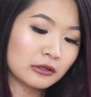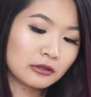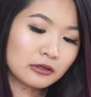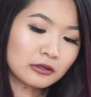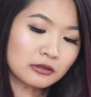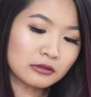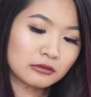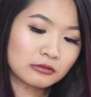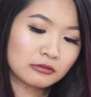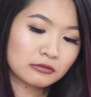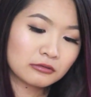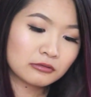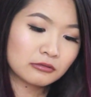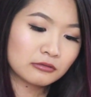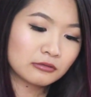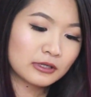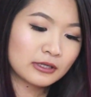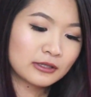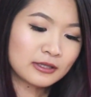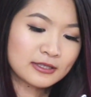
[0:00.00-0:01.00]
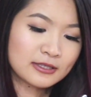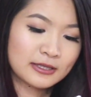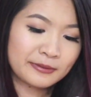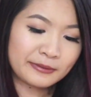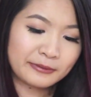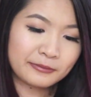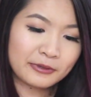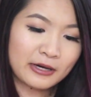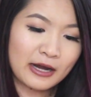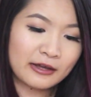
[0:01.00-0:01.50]
Oh, it does
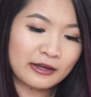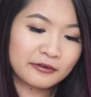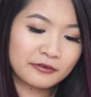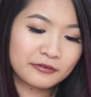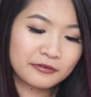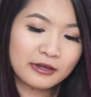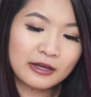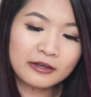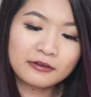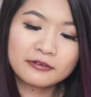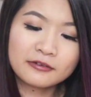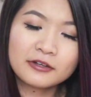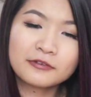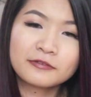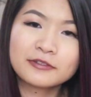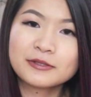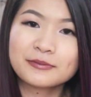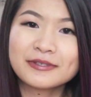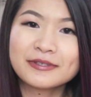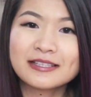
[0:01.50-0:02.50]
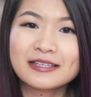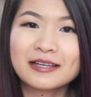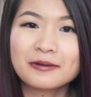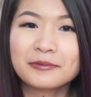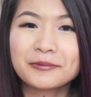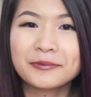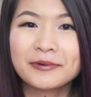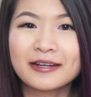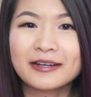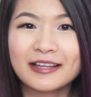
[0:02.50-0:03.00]
come apart. I don't I don't know if it's supposed to
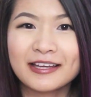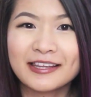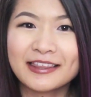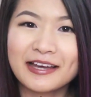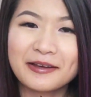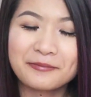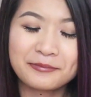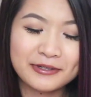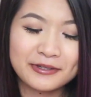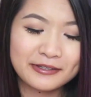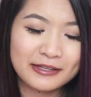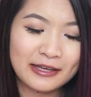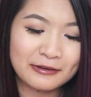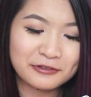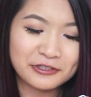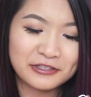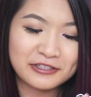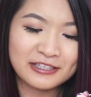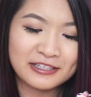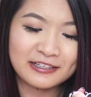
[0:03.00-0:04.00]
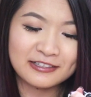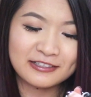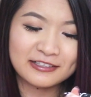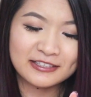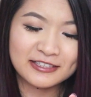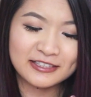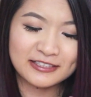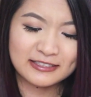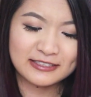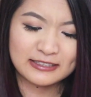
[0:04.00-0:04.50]
come apart like that, but I was just
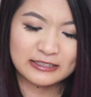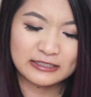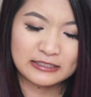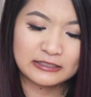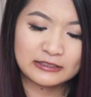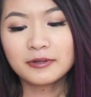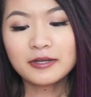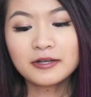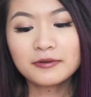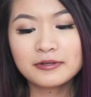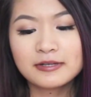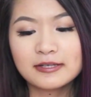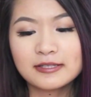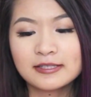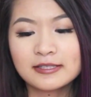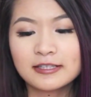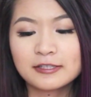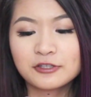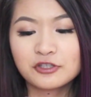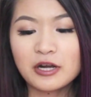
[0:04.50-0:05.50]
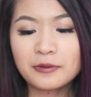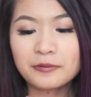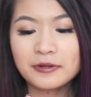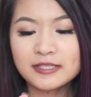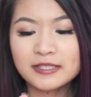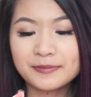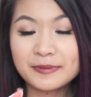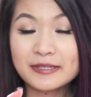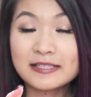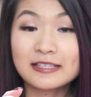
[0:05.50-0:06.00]
curious. So anyways, this
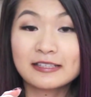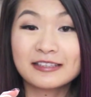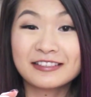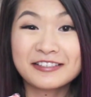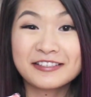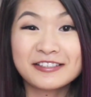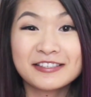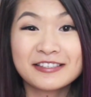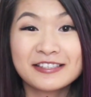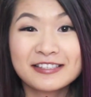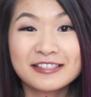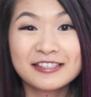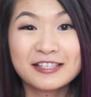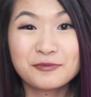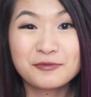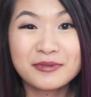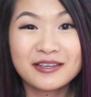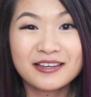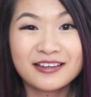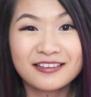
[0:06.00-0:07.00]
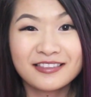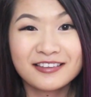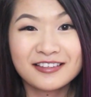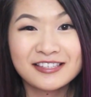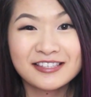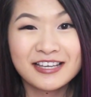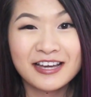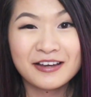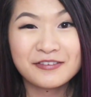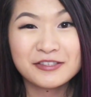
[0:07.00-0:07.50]
tripod's basically useless to me
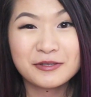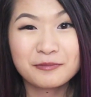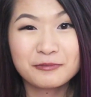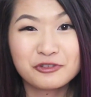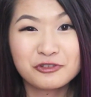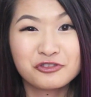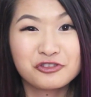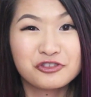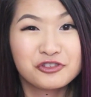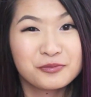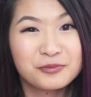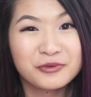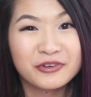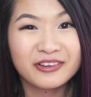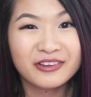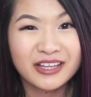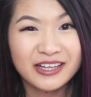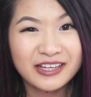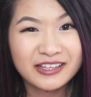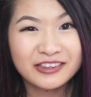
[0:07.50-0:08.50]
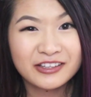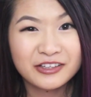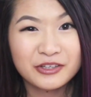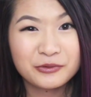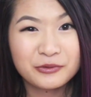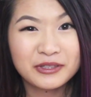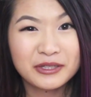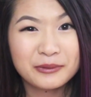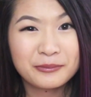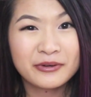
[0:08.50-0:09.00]
unless you have something super light that
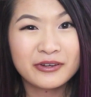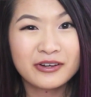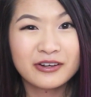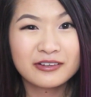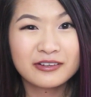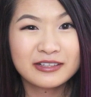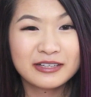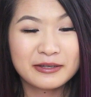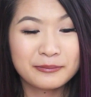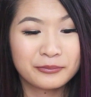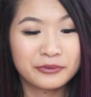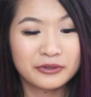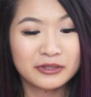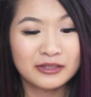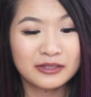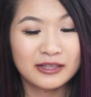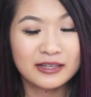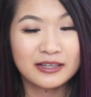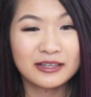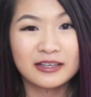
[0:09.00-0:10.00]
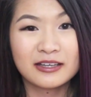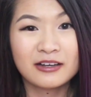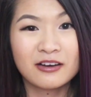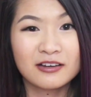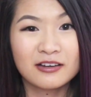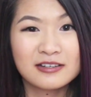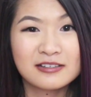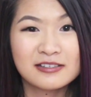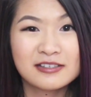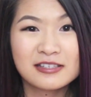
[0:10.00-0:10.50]
you want to put on it, but like
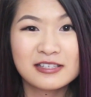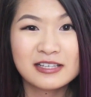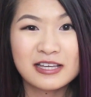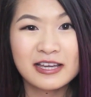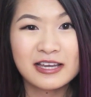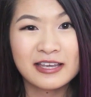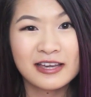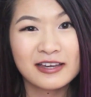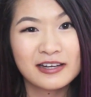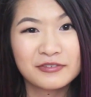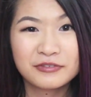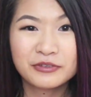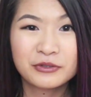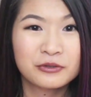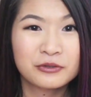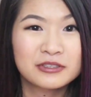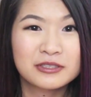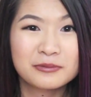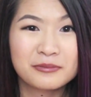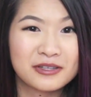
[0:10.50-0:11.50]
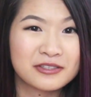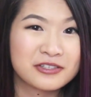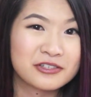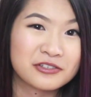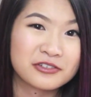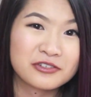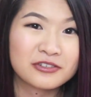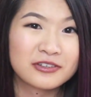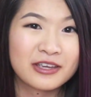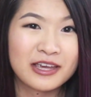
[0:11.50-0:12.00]
honestly, it can't even hold up my
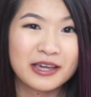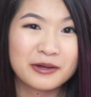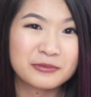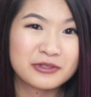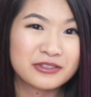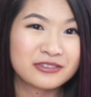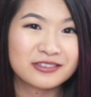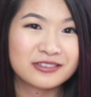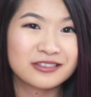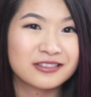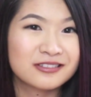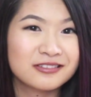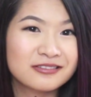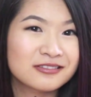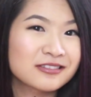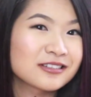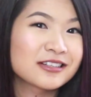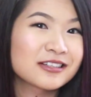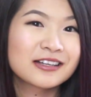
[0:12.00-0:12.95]
digital camera, so